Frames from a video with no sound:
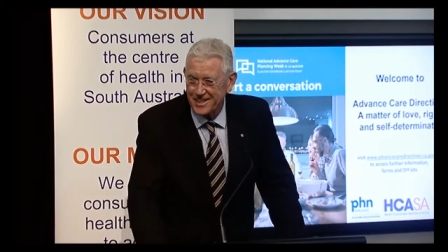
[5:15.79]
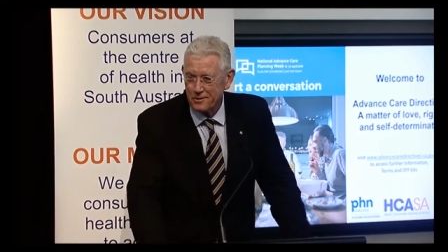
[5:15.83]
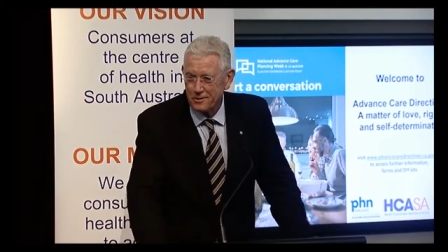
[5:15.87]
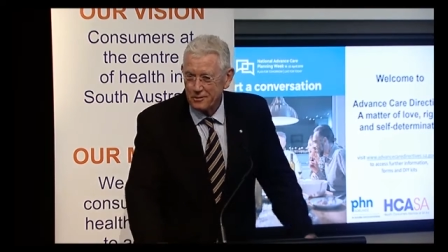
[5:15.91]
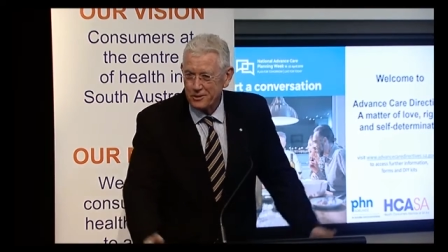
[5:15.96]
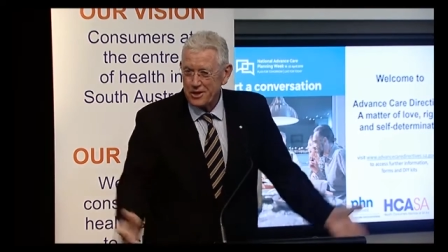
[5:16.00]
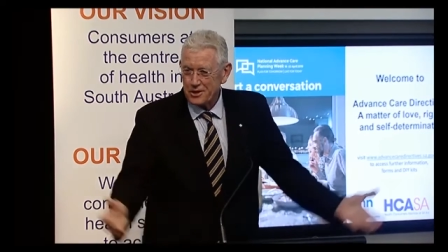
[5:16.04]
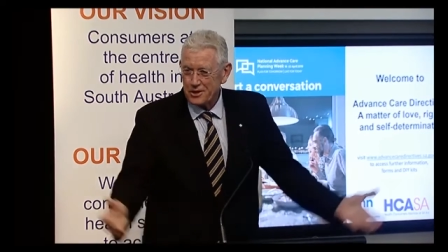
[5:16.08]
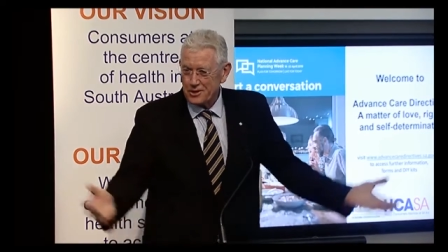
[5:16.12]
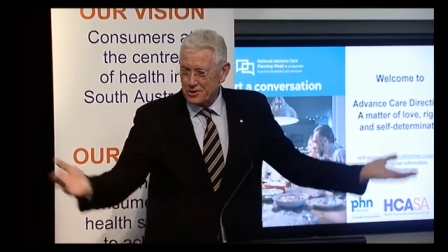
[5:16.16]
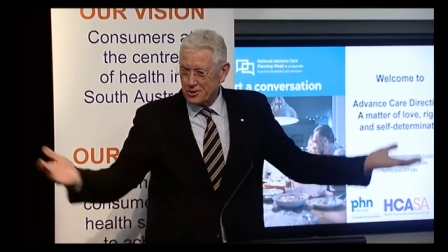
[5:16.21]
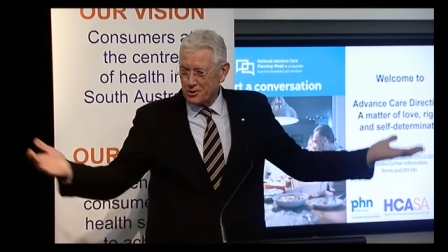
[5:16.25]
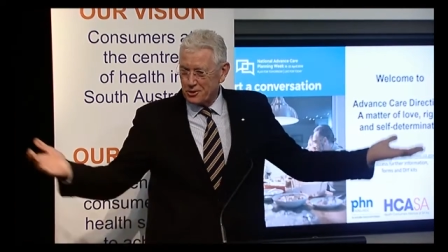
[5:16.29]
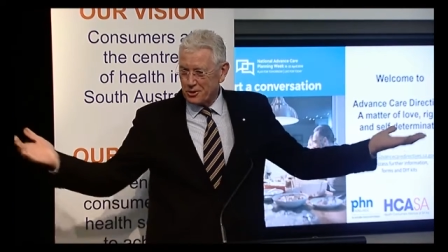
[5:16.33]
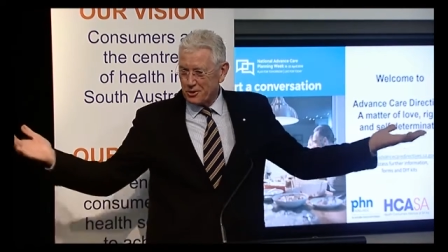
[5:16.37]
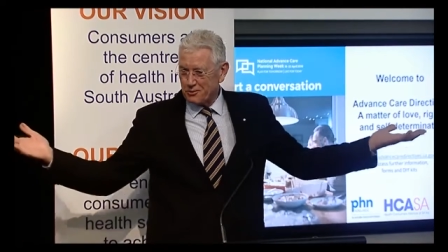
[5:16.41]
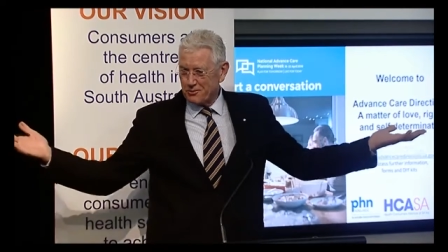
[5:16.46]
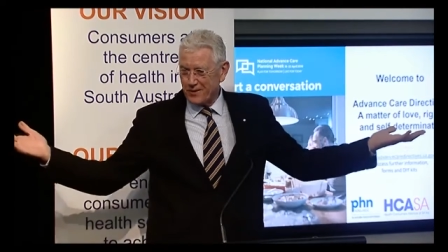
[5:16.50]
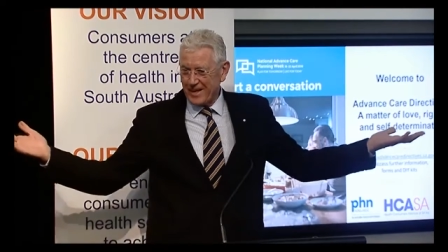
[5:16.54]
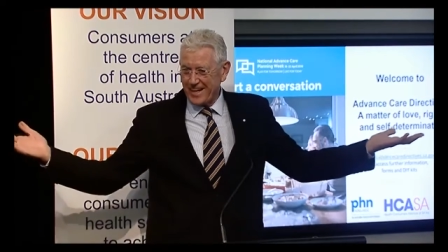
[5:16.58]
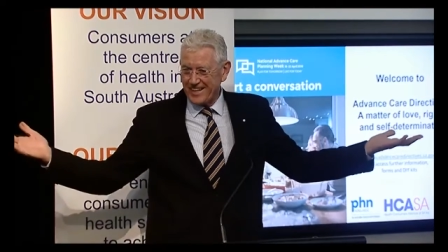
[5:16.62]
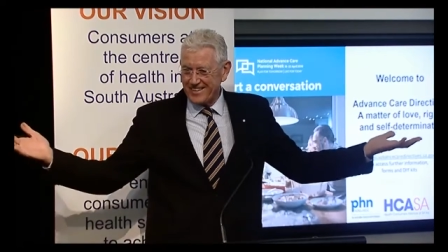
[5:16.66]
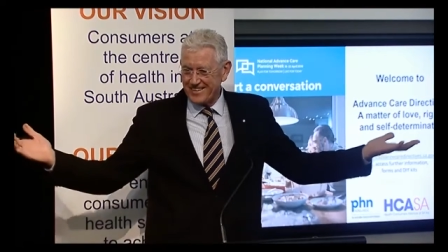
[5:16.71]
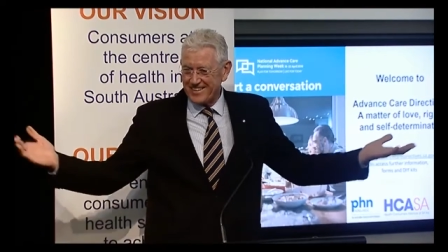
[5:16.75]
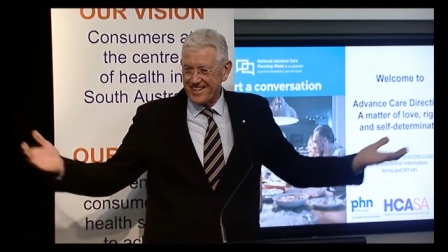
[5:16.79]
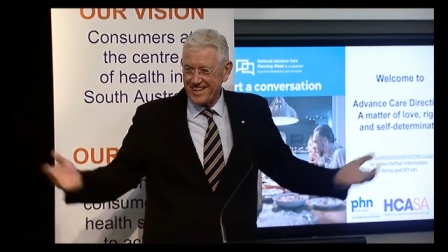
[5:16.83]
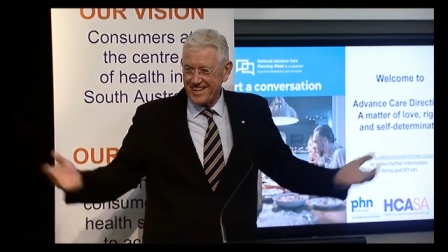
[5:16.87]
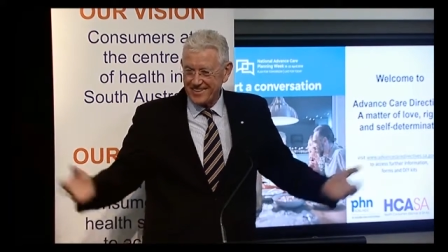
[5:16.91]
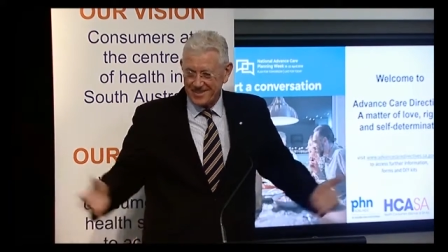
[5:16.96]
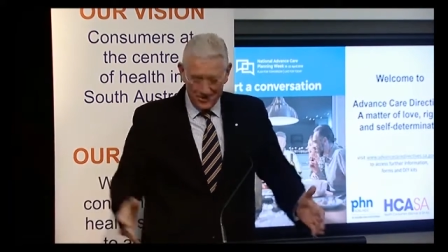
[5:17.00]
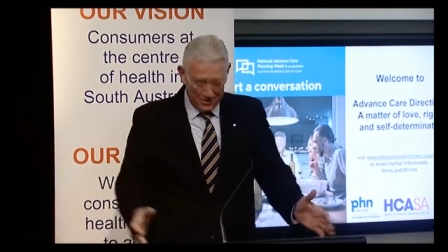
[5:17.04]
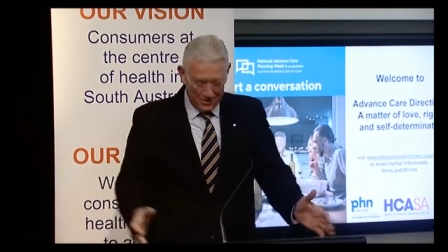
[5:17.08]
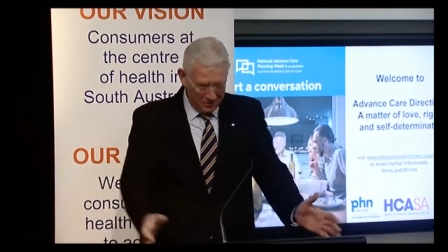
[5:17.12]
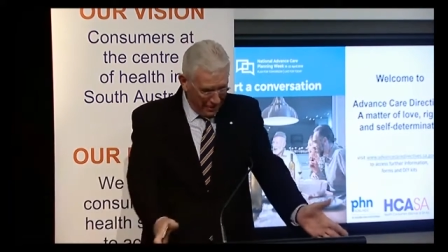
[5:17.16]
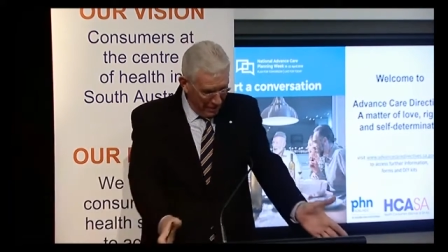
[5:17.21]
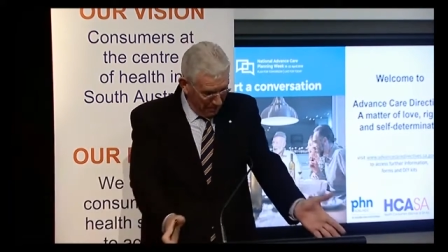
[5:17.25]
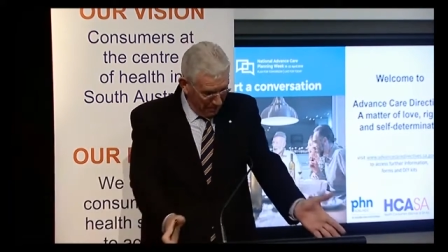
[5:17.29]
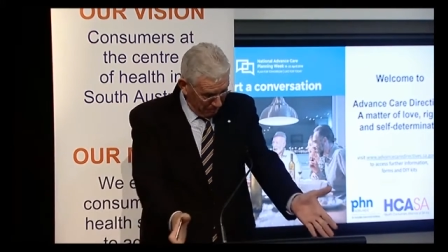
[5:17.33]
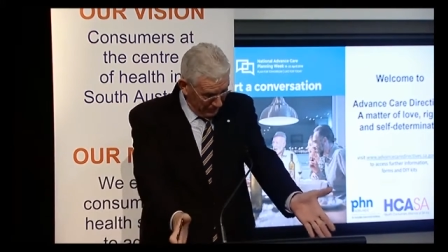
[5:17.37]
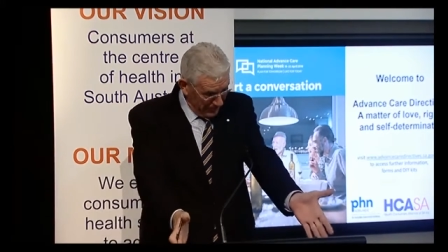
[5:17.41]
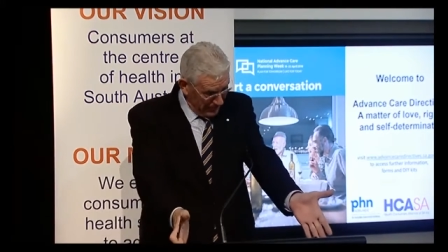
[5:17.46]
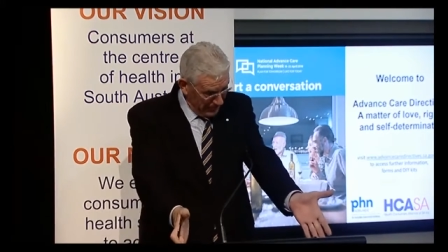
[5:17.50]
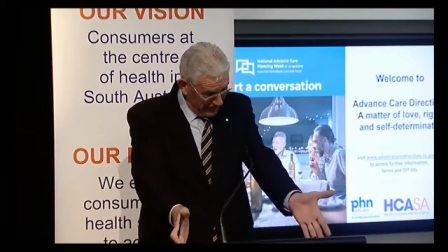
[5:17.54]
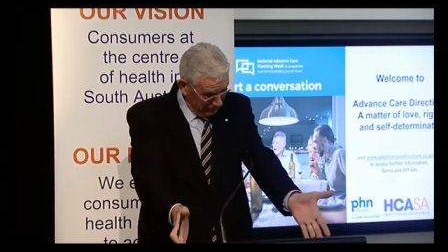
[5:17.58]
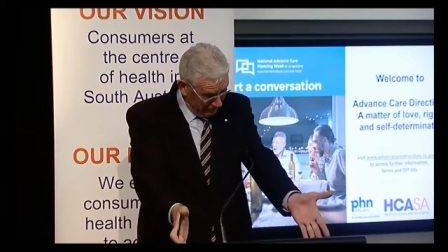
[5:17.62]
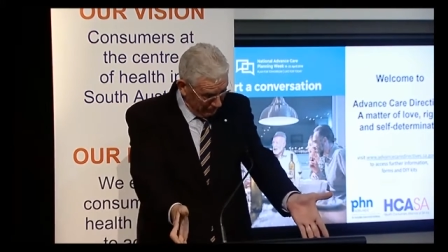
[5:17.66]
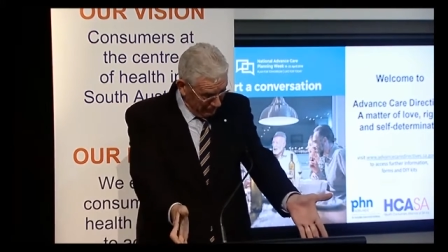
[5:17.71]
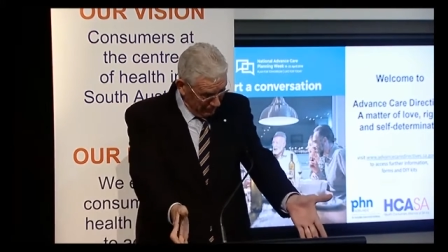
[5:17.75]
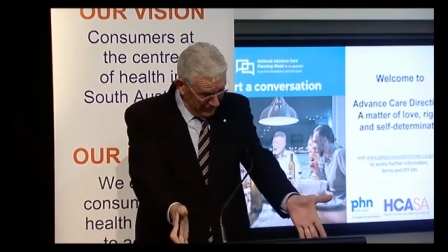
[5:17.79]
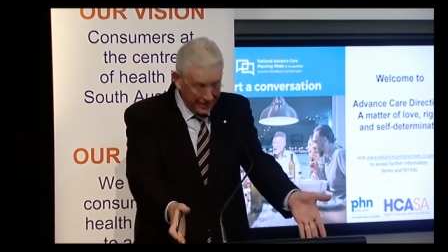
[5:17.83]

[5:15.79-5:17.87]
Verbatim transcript: When you talk about death and you're up here with